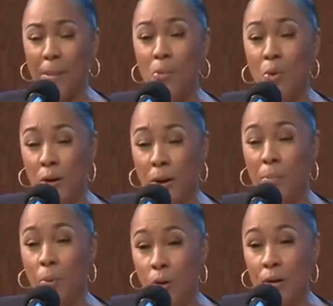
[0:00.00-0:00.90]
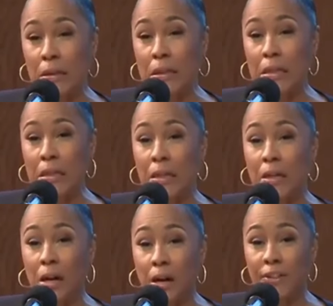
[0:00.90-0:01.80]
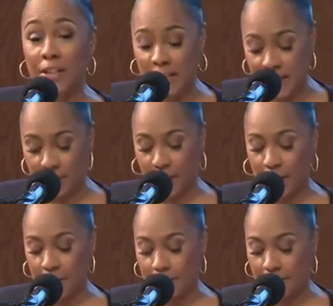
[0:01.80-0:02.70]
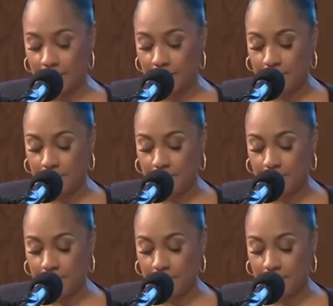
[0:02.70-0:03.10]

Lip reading: but more importantly, of condemning.